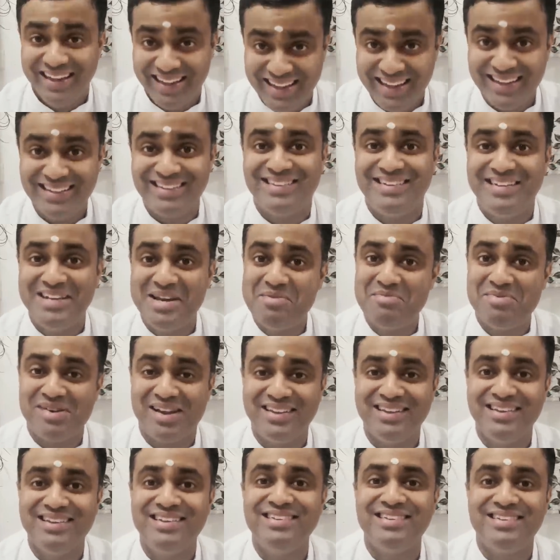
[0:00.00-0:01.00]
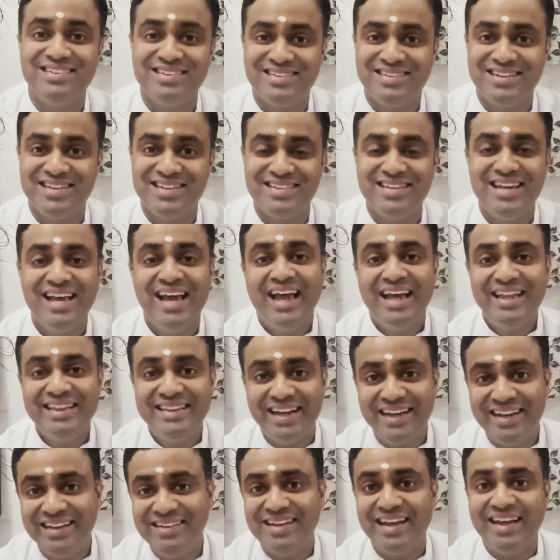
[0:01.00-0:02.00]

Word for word: Yes, dear brothers and sisters, that is